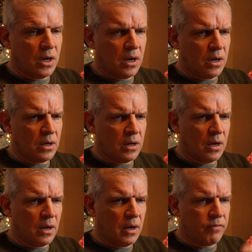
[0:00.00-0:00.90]

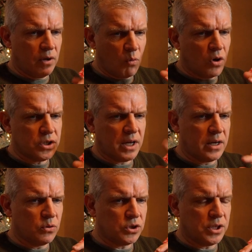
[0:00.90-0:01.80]
And if you watch
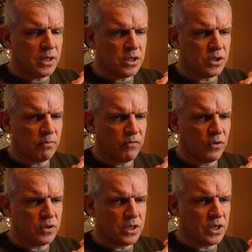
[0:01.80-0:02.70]
that, you'll see there's some
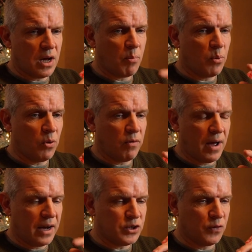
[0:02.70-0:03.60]
footage, and I'll put
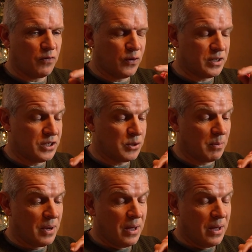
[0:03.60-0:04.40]
the actual footage up